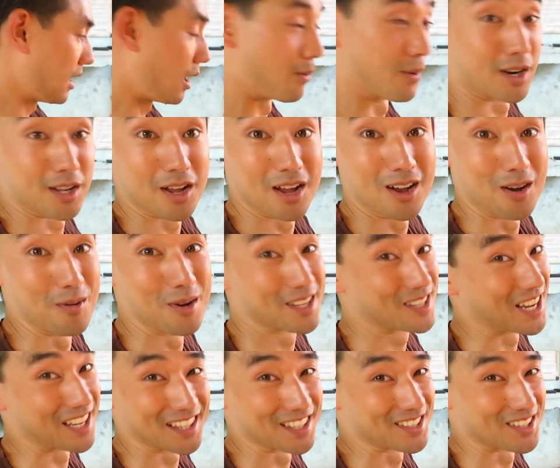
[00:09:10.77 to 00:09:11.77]
I wanna, I
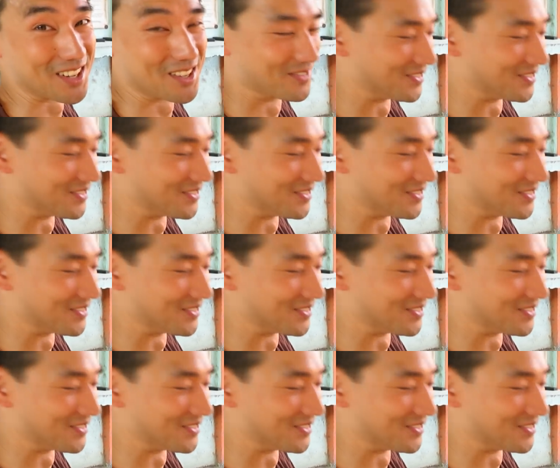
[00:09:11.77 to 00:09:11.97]
wanna take this